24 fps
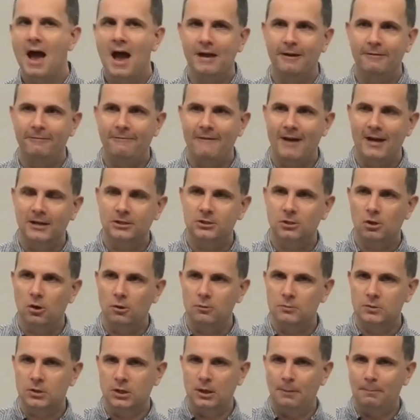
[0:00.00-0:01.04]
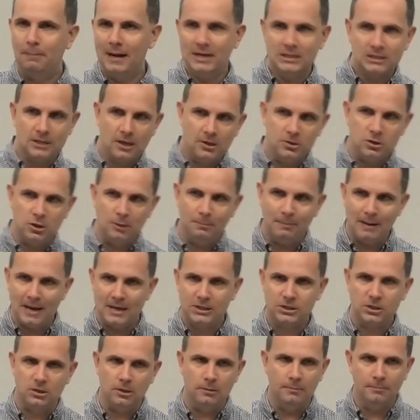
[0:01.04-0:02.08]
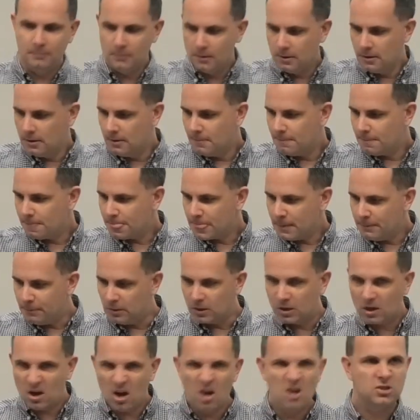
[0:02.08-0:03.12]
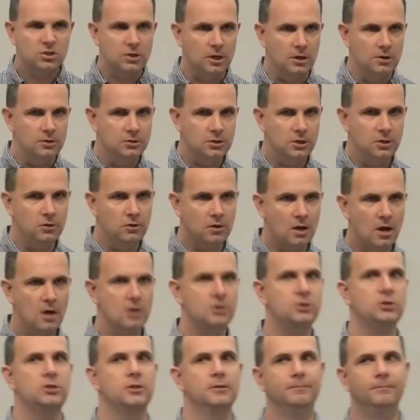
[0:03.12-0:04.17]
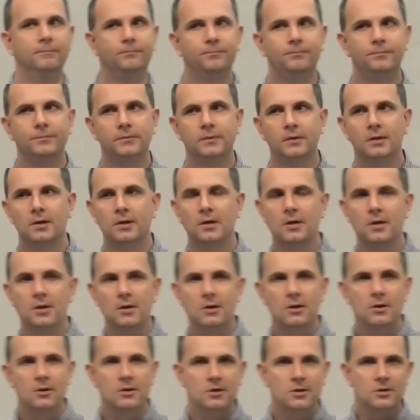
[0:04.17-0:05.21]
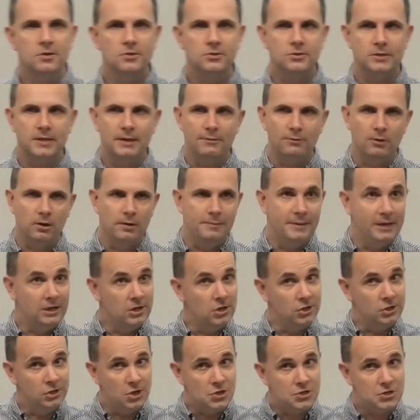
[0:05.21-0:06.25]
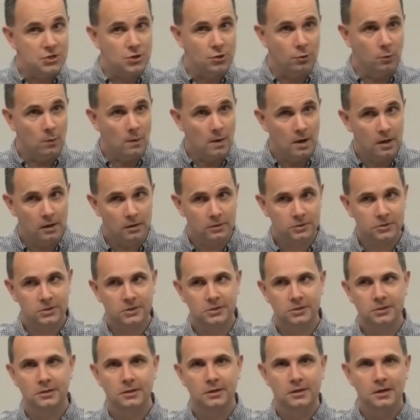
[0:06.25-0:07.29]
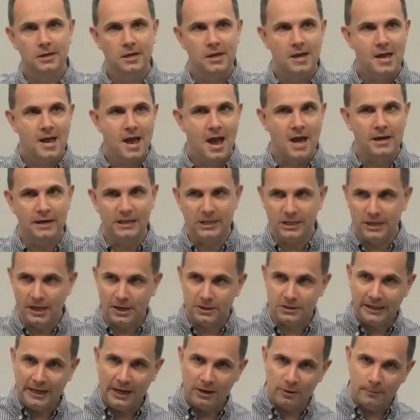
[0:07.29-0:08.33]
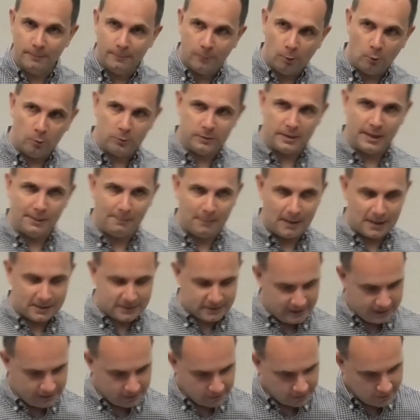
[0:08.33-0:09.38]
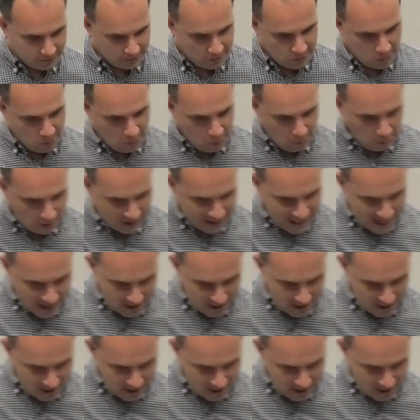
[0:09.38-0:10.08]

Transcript: And in fact, God was going to bless those who blessed them, but curse those who cursed them. So they were going to be good news to the world, and either you had to get on board with that blessing or get